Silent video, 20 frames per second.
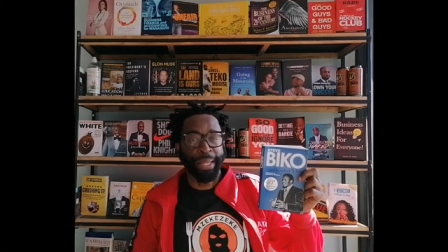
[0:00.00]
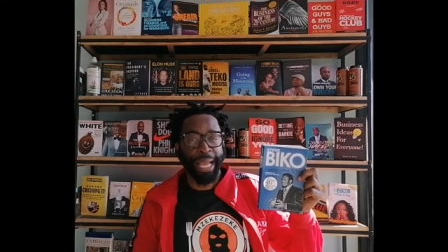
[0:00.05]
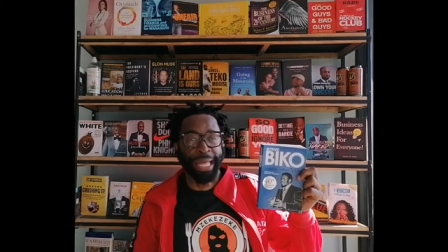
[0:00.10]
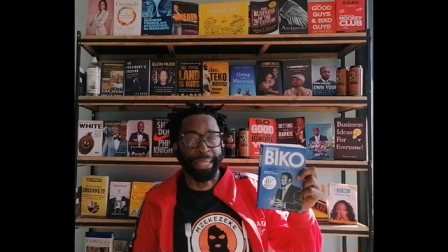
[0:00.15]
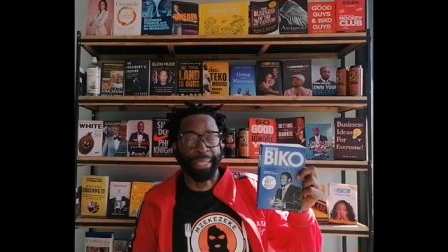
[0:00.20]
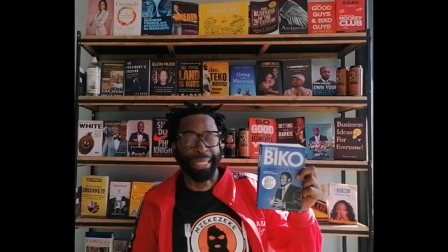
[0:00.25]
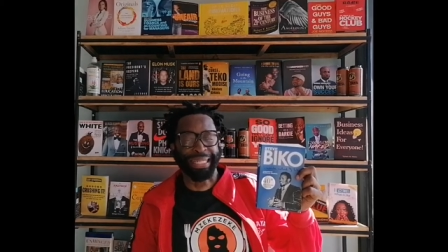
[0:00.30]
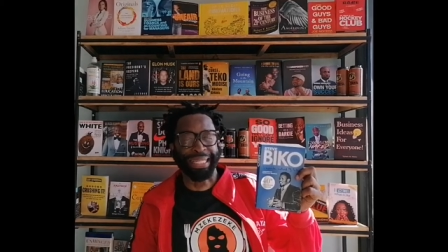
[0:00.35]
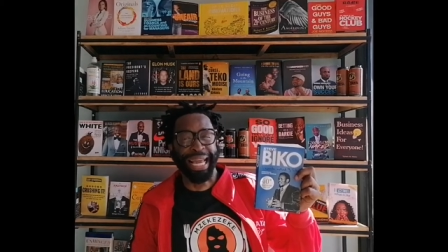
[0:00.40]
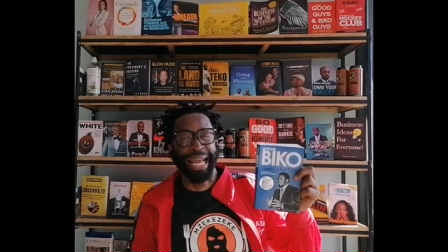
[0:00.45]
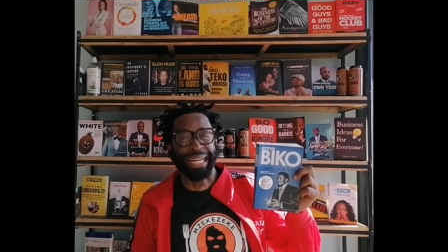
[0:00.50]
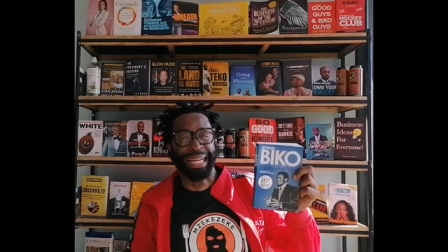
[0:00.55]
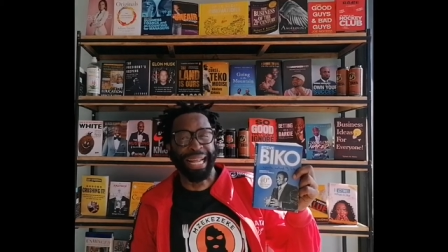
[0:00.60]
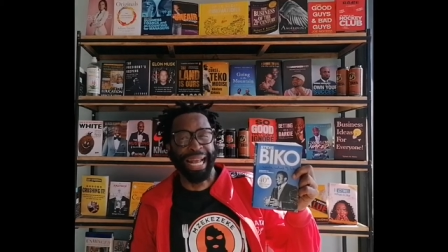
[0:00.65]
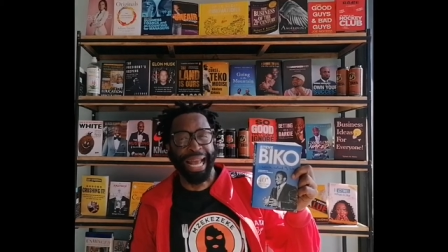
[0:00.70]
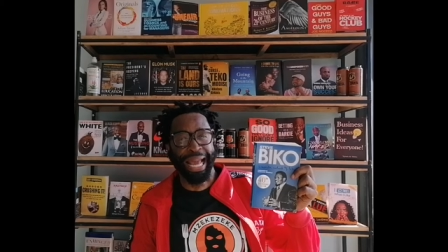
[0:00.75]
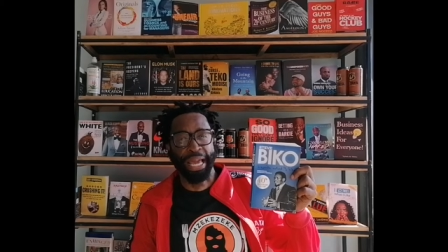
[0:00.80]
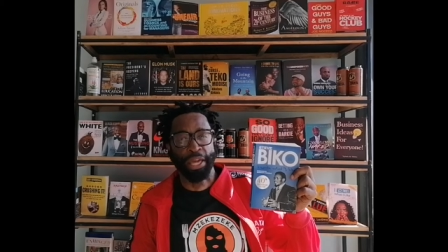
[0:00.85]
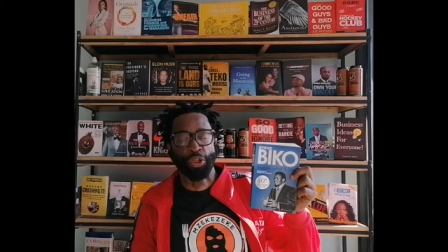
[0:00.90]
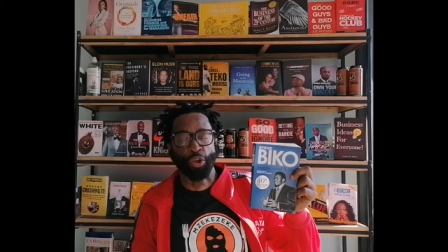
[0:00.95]
at the tender
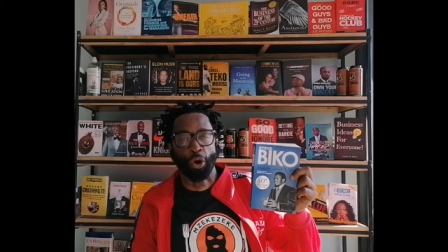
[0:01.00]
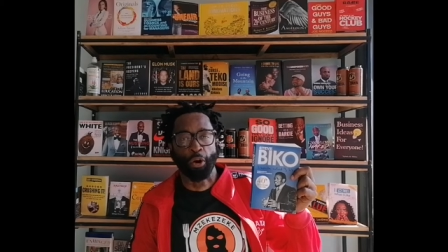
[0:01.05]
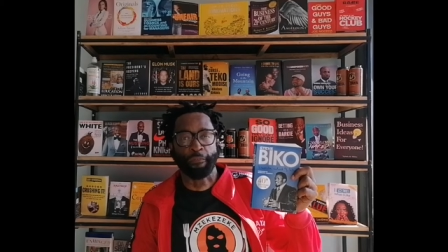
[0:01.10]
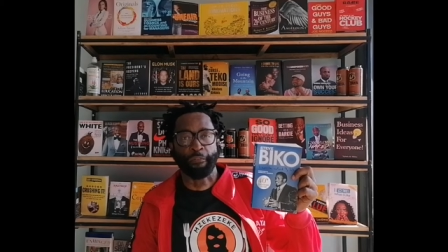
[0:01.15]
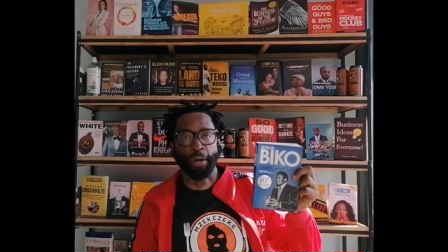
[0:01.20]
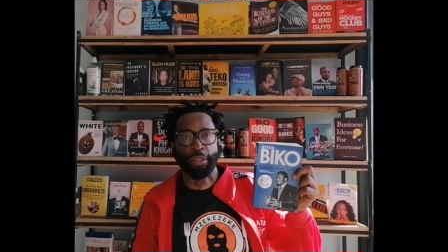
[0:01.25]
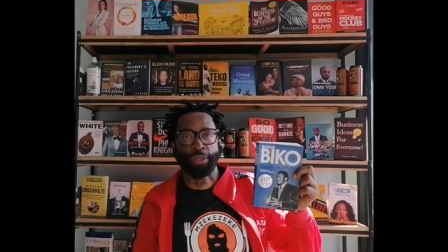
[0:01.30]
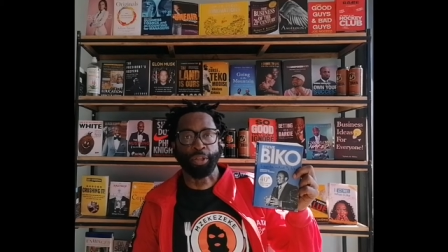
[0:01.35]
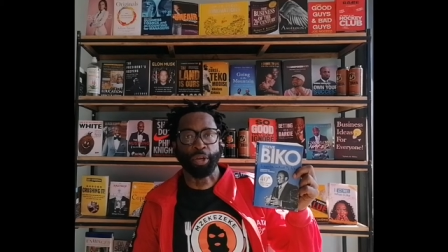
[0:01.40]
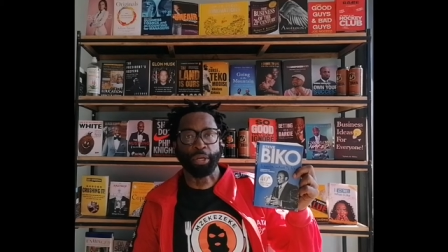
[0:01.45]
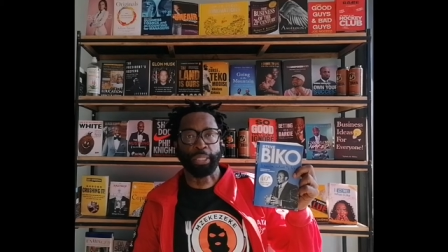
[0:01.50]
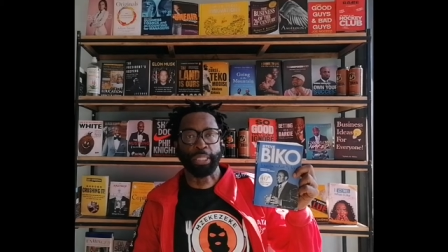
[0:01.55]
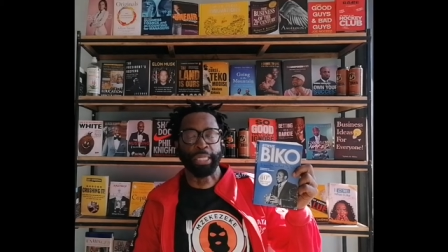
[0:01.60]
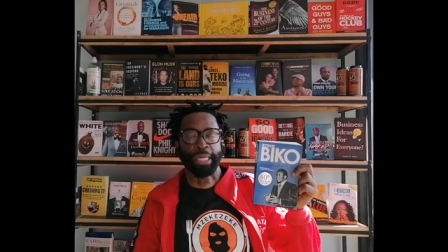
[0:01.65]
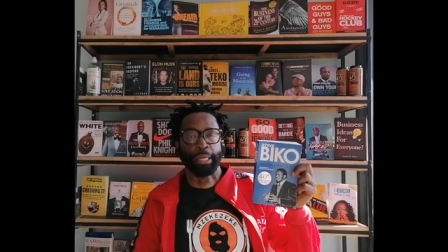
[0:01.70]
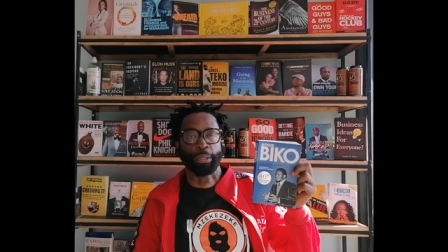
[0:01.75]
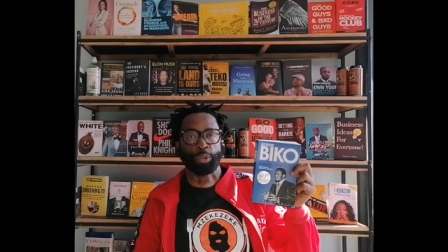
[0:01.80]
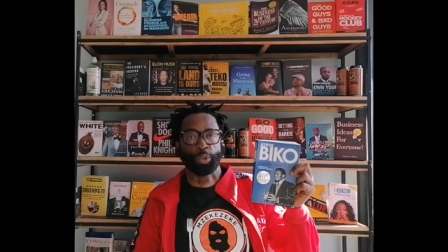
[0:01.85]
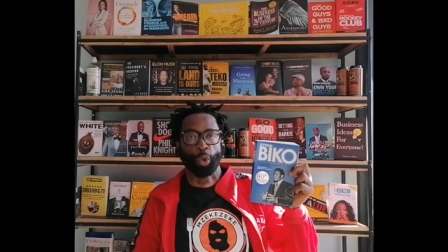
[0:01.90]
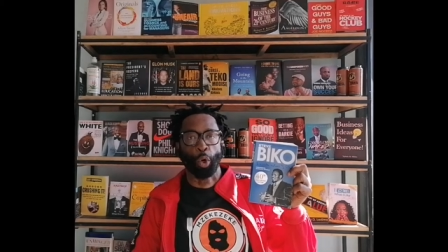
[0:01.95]
age of 30
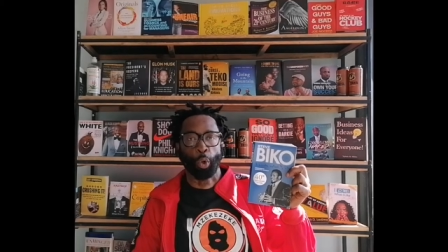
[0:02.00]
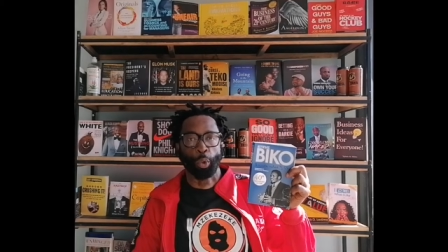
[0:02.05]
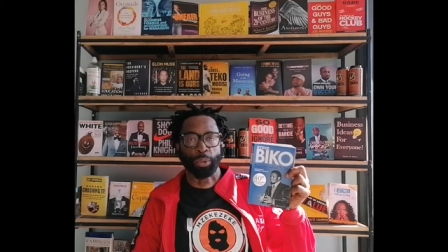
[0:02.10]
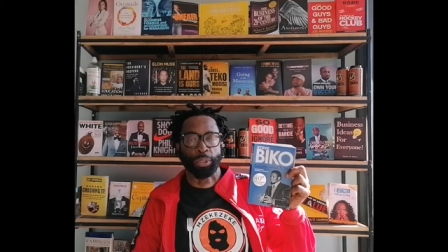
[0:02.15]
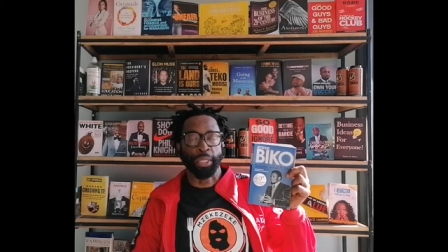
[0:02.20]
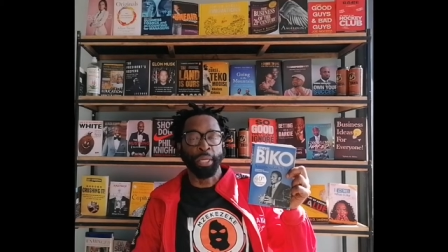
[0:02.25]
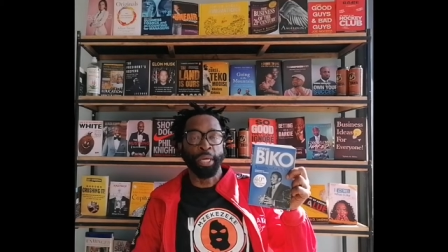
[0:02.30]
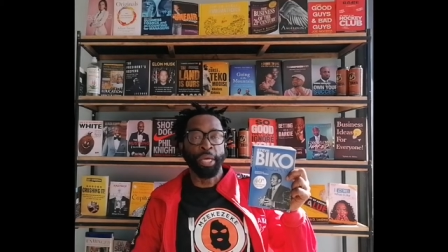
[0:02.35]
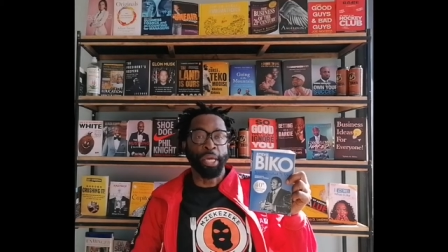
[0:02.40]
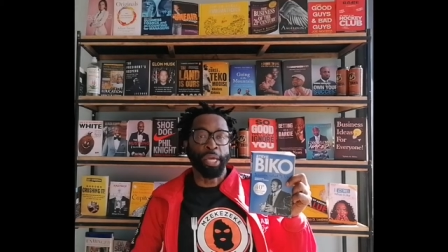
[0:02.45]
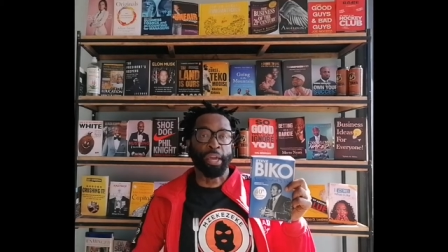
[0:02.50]
years old.